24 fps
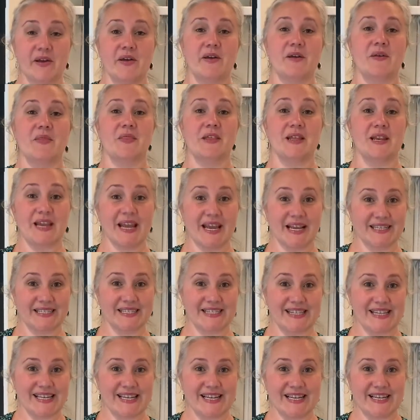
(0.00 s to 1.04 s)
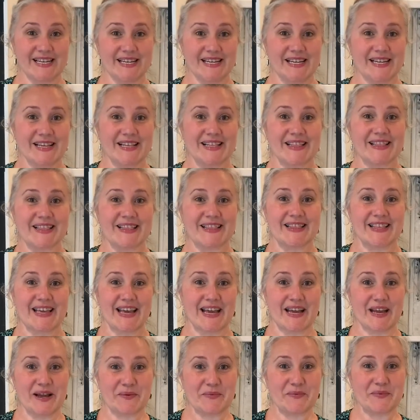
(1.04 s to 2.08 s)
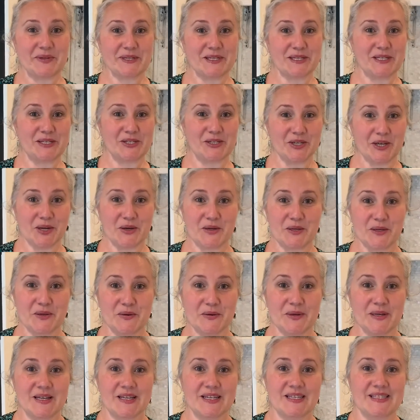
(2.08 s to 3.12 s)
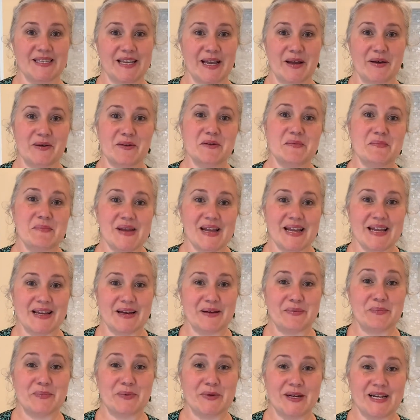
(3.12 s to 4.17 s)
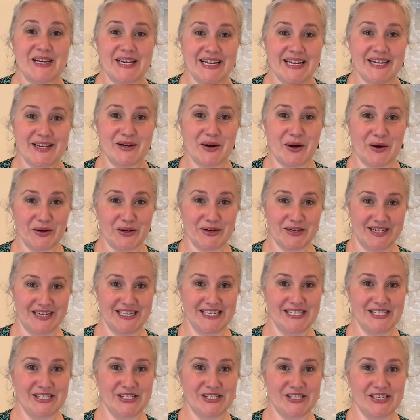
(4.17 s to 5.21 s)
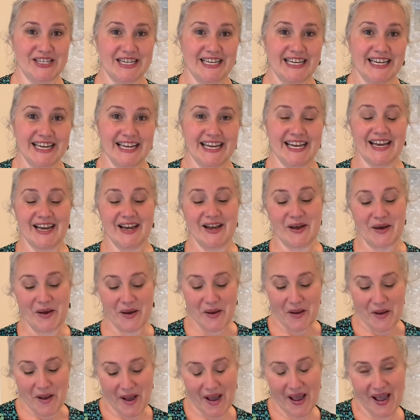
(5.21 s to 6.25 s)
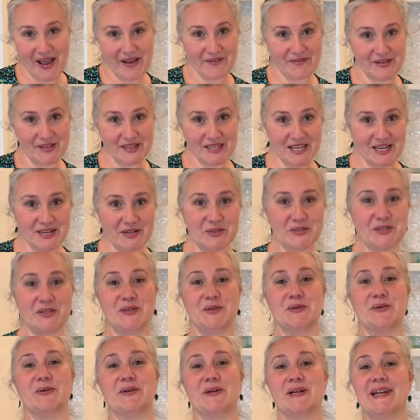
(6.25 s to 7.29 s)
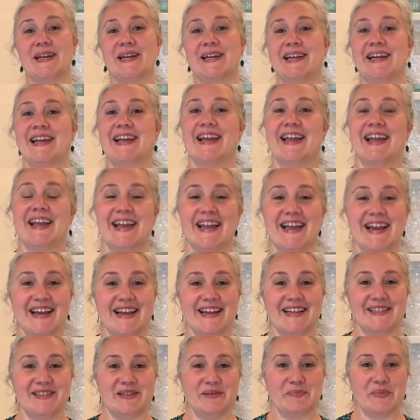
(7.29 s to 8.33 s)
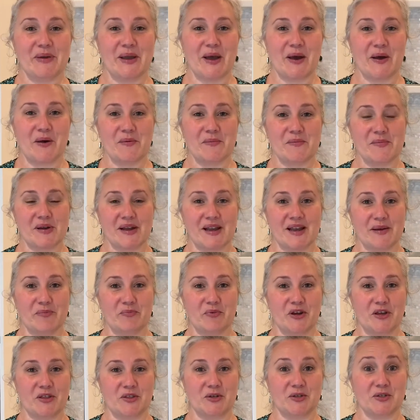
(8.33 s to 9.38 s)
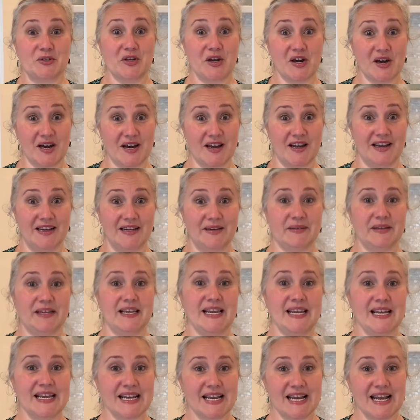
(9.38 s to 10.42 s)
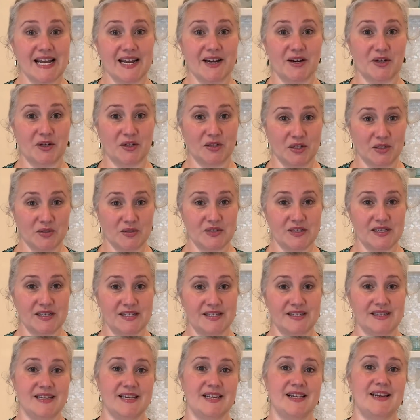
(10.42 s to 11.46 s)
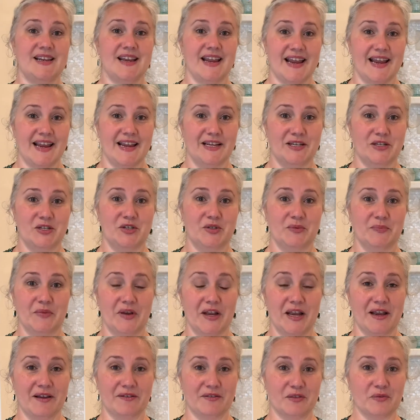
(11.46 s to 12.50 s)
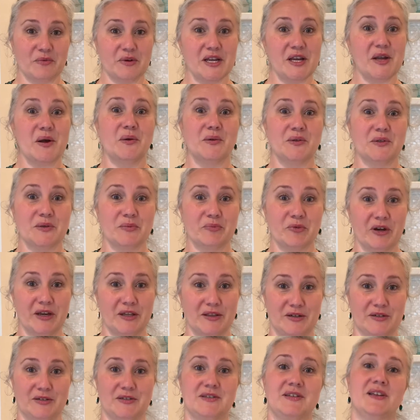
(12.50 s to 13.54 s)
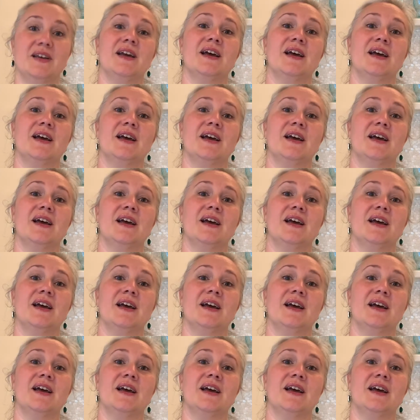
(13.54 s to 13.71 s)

The next thing that I want to show you is how to make a pretty garnish. I have a little story, and it's about my brother Todd. He and I are closest in age. I have 3 older brothers,